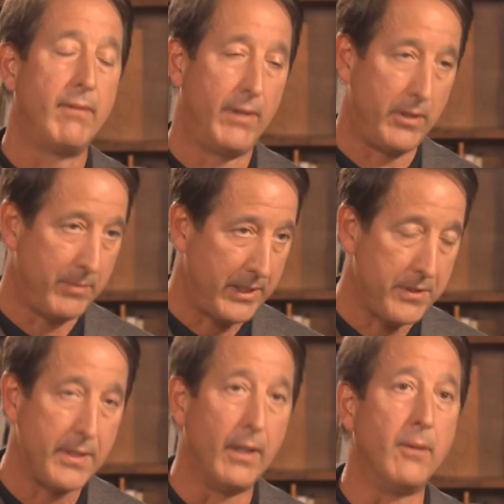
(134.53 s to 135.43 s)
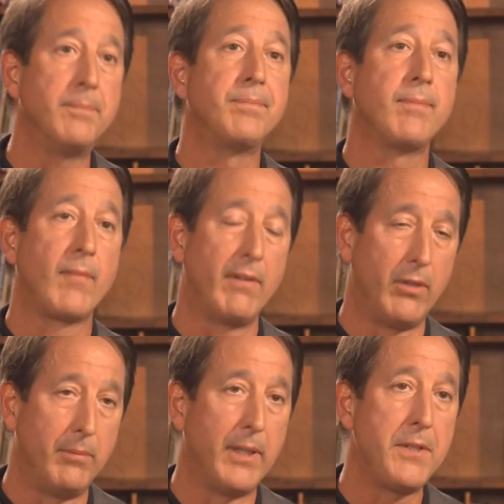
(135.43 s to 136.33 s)
Very much so,
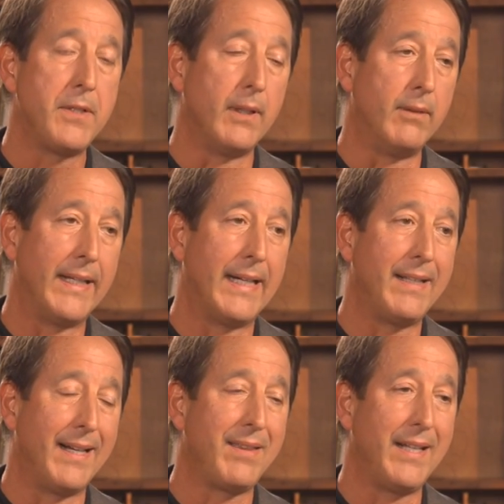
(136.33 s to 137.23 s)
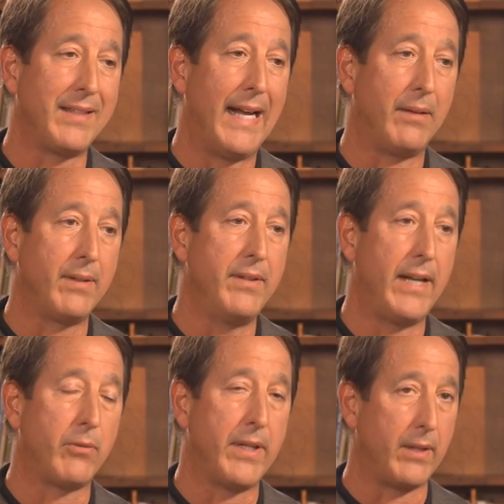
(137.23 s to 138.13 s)
very much so. And I think that
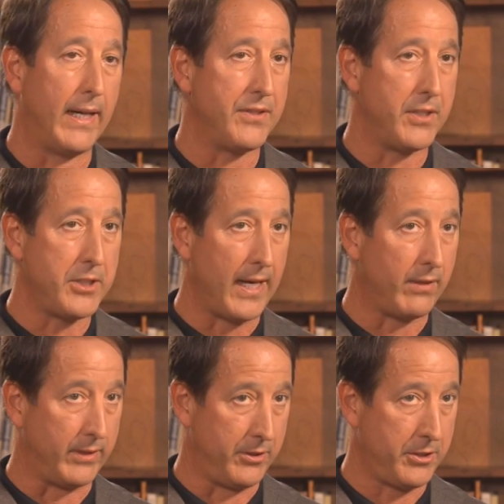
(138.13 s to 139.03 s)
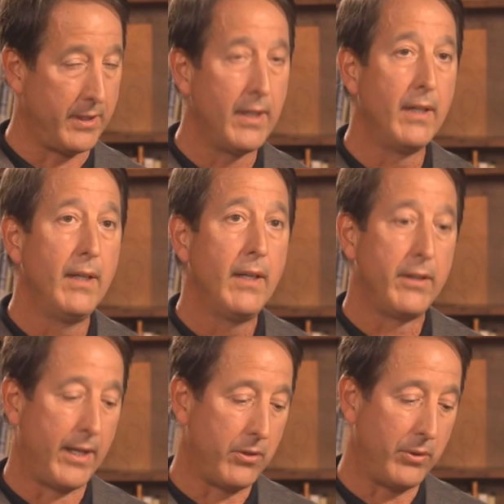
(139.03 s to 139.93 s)
therein lies the challenge,
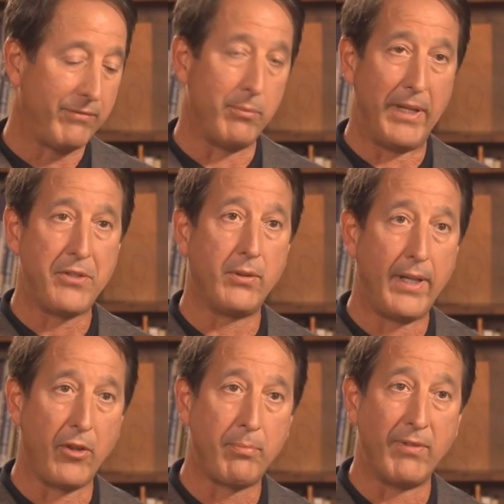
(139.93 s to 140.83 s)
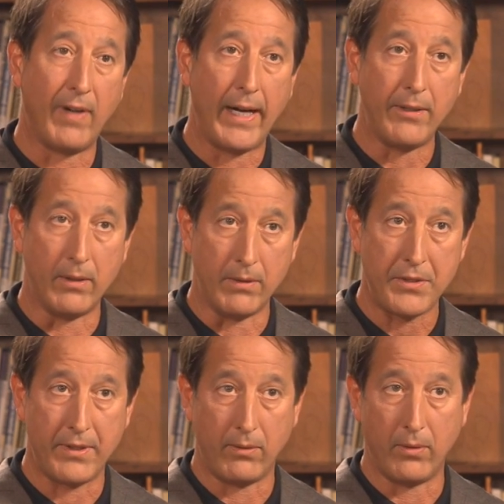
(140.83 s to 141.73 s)
not only for mental health
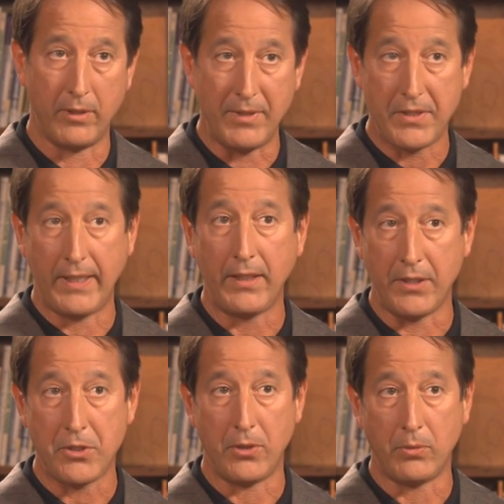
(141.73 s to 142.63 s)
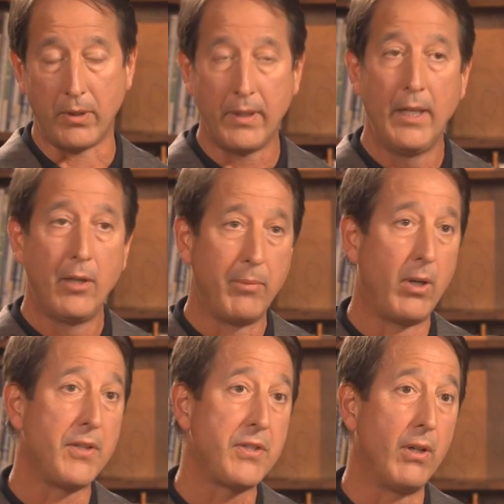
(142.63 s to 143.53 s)
providers that are going to be seeing these children, but
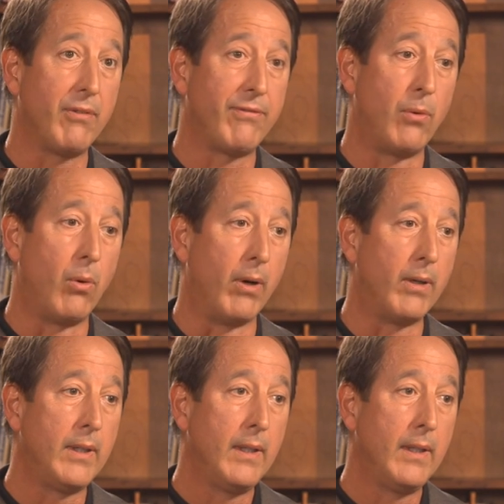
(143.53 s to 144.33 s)
also for